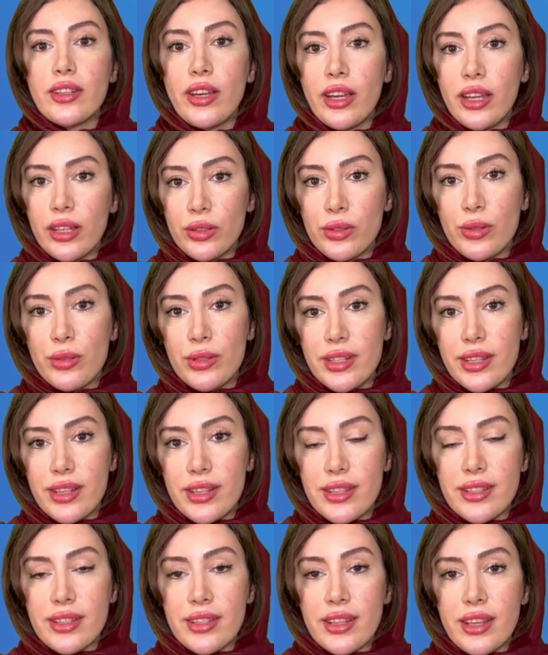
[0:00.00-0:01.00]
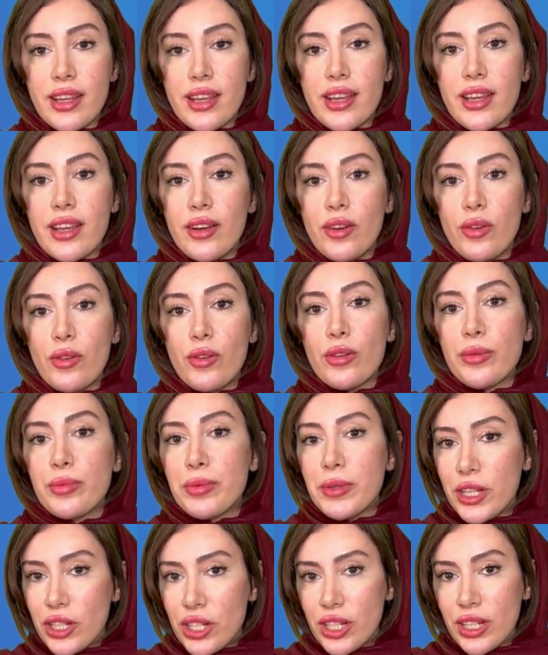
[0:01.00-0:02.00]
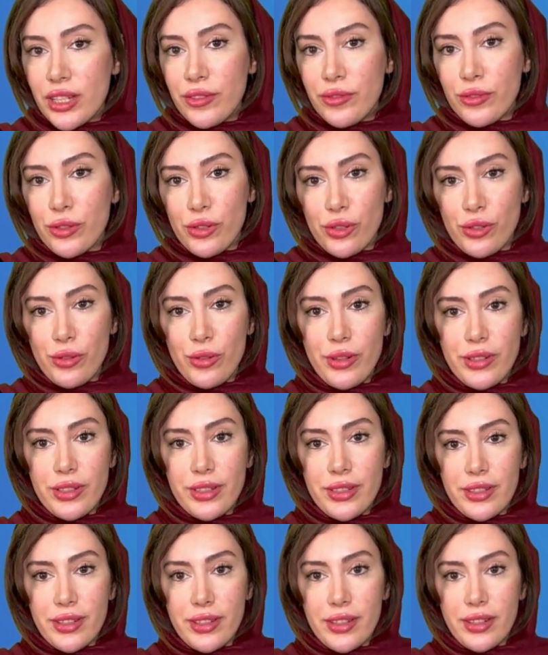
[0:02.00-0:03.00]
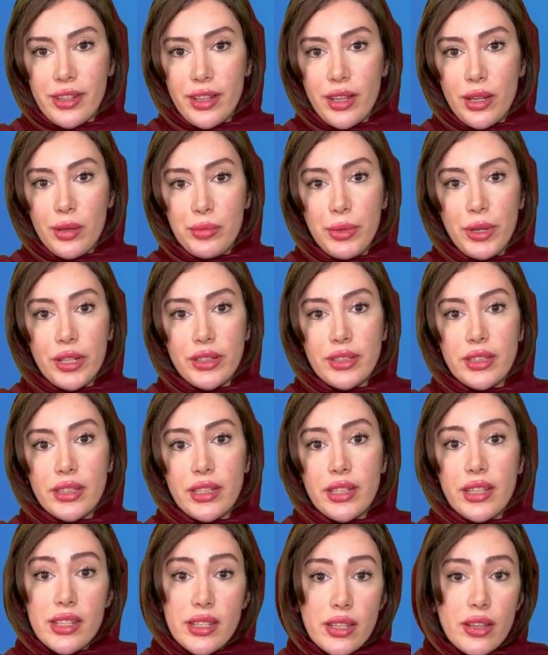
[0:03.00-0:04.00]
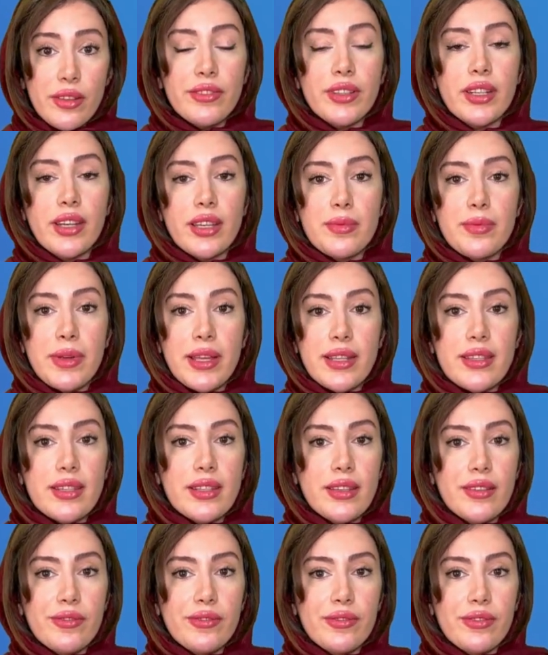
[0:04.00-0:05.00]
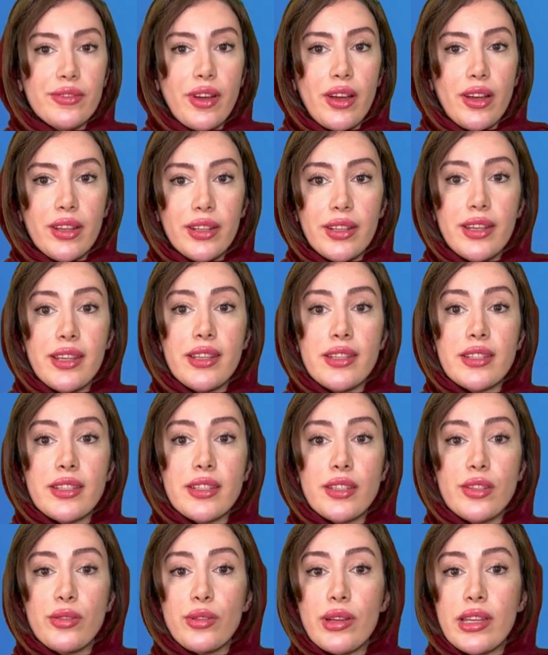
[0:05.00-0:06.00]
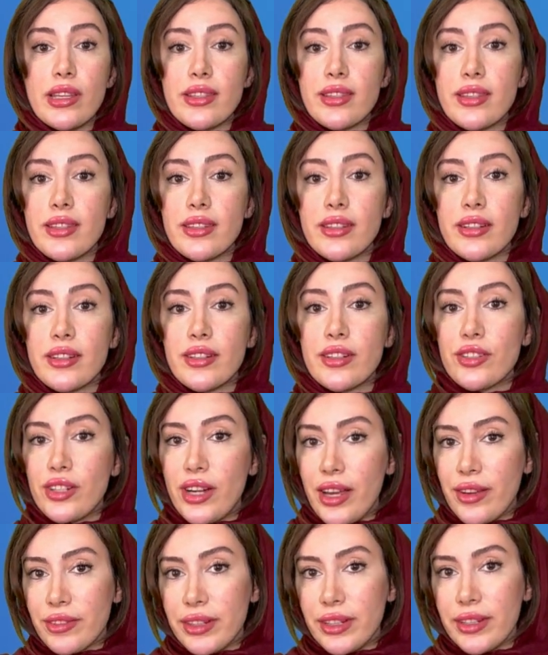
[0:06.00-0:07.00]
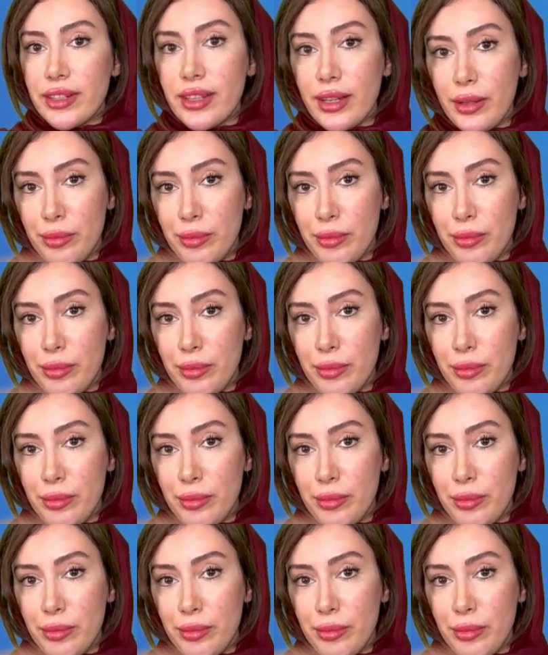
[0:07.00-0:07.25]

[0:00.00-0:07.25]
diagnosis, or PGD for short, but it's often expensive unless you consider traveling